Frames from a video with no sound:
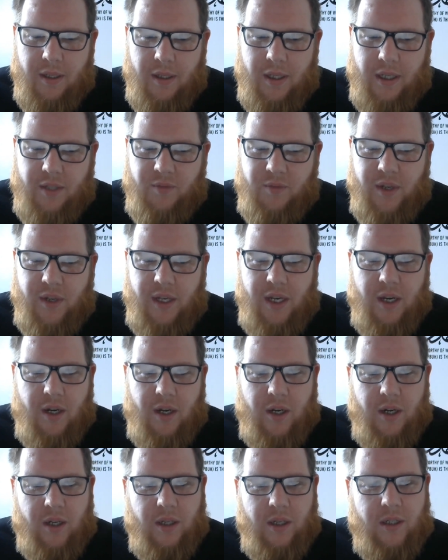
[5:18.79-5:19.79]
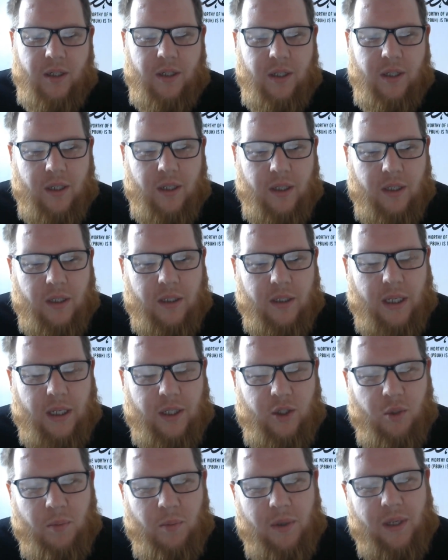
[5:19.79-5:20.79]
this video
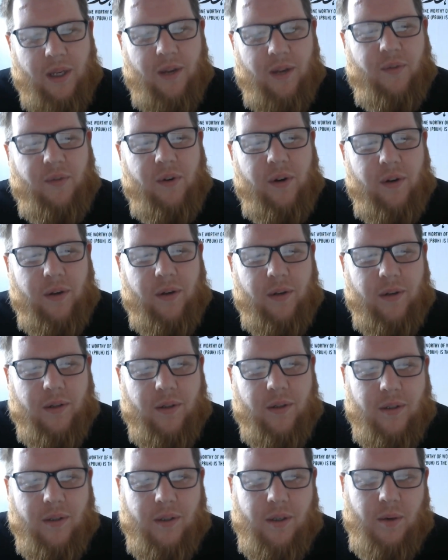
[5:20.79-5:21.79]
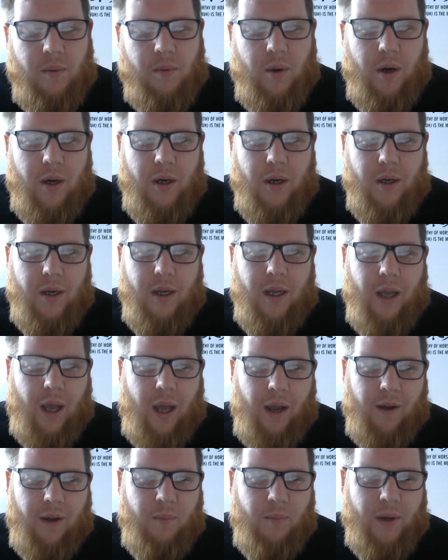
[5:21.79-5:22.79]
said something different to what
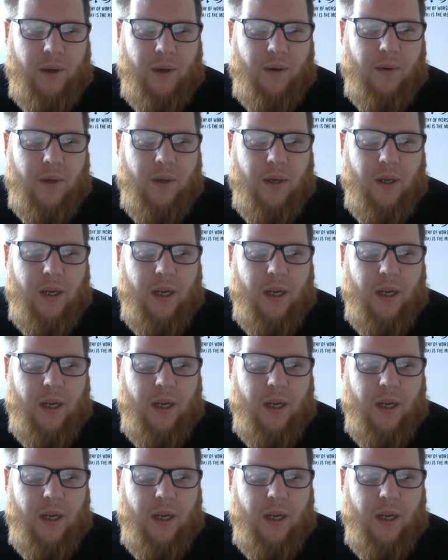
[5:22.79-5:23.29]
I've been.